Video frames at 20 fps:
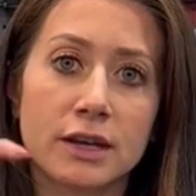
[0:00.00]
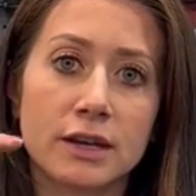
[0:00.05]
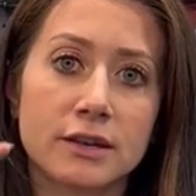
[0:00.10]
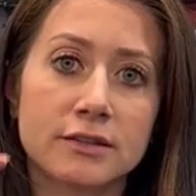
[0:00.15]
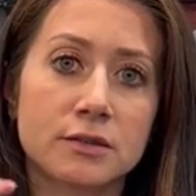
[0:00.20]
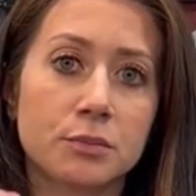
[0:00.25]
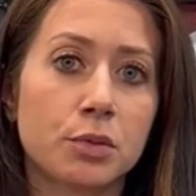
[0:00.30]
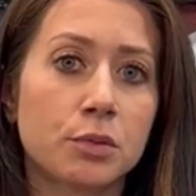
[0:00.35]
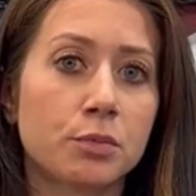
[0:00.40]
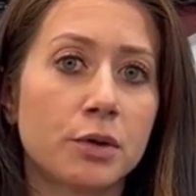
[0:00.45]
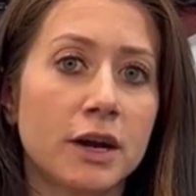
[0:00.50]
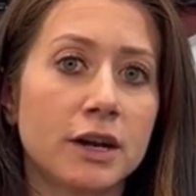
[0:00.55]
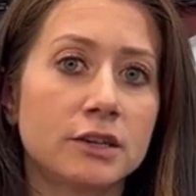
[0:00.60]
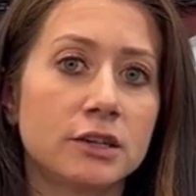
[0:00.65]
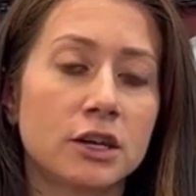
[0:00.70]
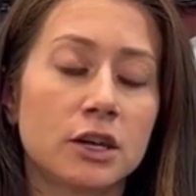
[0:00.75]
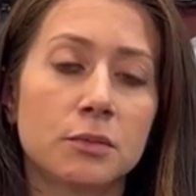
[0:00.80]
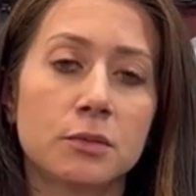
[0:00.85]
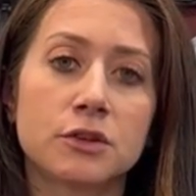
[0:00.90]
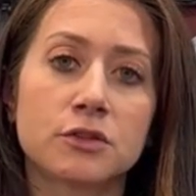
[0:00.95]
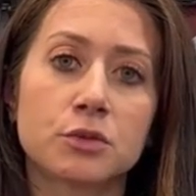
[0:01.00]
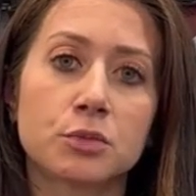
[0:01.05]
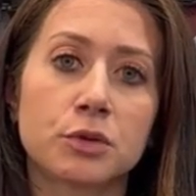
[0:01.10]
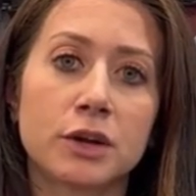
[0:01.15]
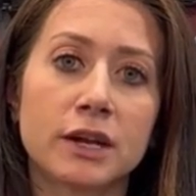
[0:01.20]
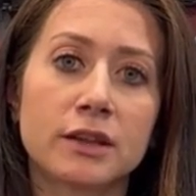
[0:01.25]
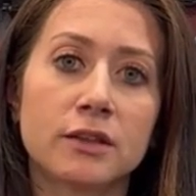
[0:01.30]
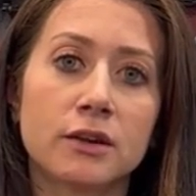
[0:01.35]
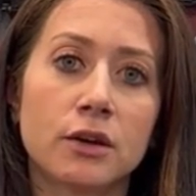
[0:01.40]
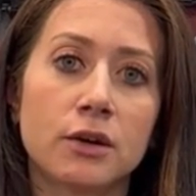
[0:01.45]
It is a proprietary muzzle
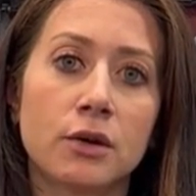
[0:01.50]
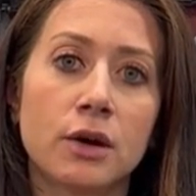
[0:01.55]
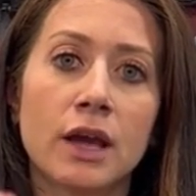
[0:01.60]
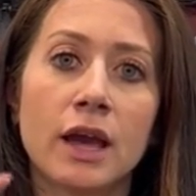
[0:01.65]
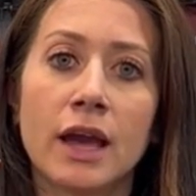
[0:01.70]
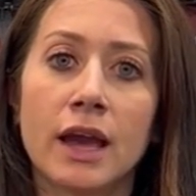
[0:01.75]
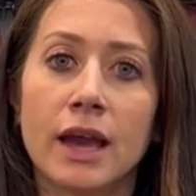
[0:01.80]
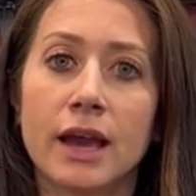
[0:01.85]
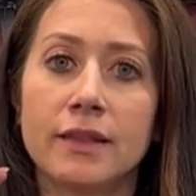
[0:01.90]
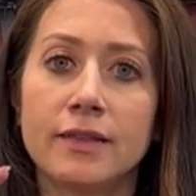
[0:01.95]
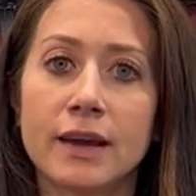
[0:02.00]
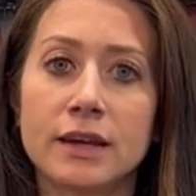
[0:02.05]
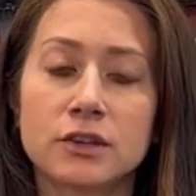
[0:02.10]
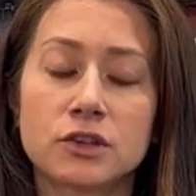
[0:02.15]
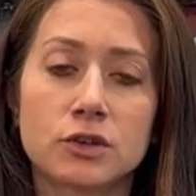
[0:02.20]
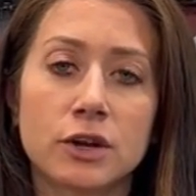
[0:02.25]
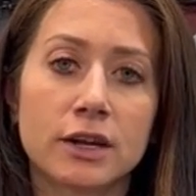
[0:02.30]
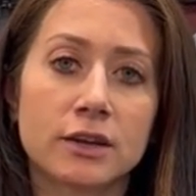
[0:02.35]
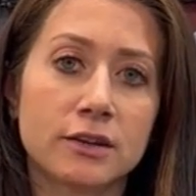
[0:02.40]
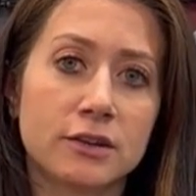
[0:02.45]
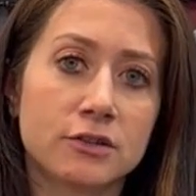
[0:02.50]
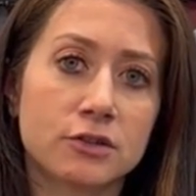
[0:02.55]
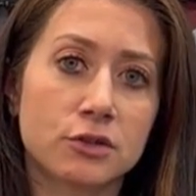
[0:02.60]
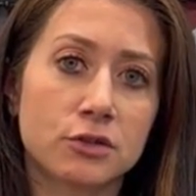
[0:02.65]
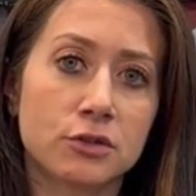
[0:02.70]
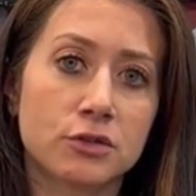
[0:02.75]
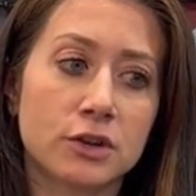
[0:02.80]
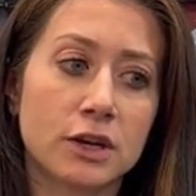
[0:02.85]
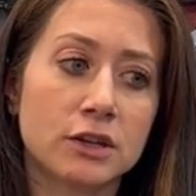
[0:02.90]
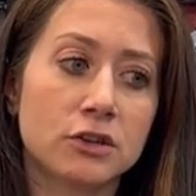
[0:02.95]
brake though, and that directly
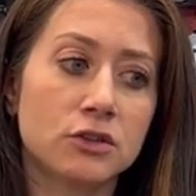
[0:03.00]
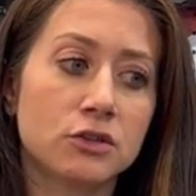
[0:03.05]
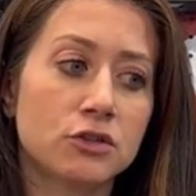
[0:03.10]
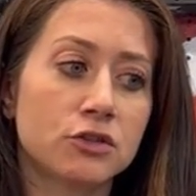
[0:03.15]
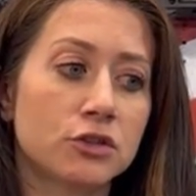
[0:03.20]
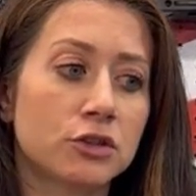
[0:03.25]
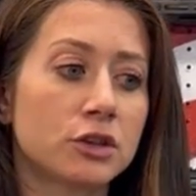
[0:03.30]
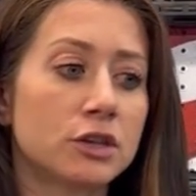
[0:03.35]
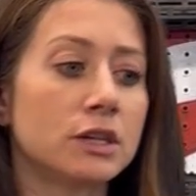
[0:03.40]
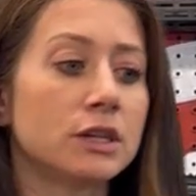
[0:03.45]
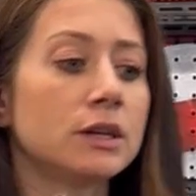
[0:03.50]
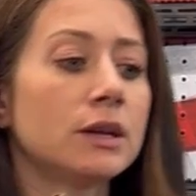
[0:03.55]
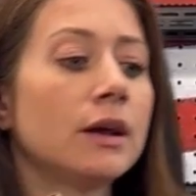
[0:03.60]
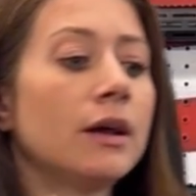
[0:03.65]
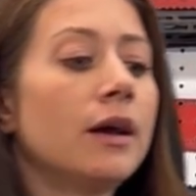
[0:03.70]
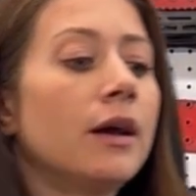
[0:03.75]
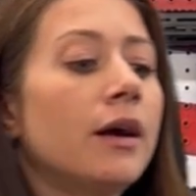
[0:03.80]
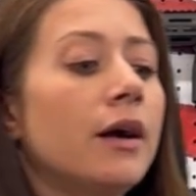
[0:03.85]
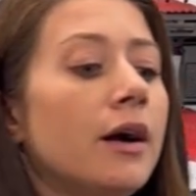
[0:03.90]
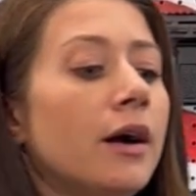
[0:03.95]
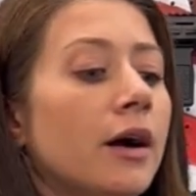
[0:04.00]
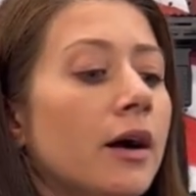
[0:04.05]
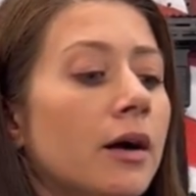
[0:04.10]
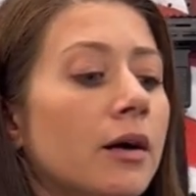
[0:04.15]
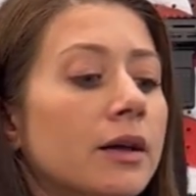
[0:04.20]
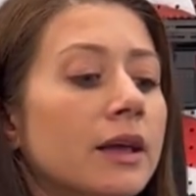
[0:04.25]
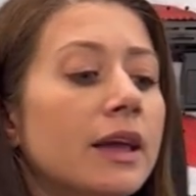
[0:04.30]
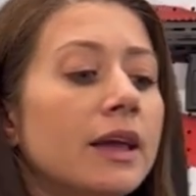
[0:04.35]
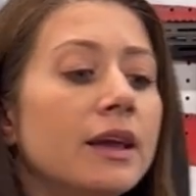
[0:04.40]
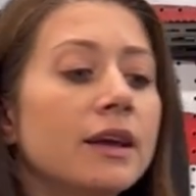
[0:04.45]
screws onto certain
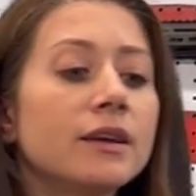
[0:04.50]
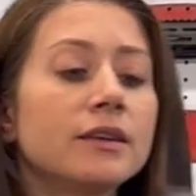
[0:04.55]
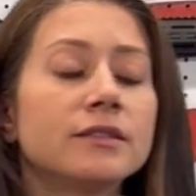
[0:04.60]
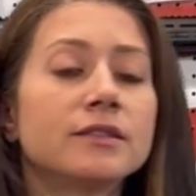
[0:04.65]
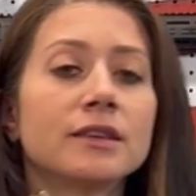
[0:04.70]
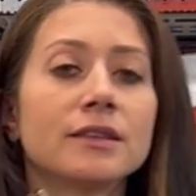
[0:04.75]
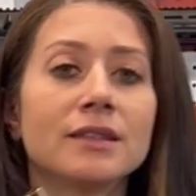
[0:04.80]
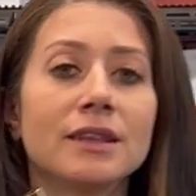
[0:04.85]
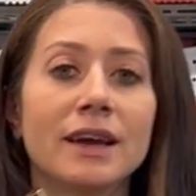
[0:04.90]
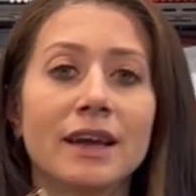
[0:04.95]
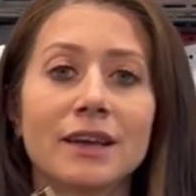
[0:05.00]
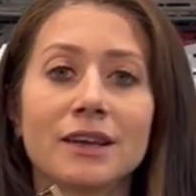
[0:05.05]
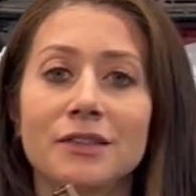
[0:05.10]
cans like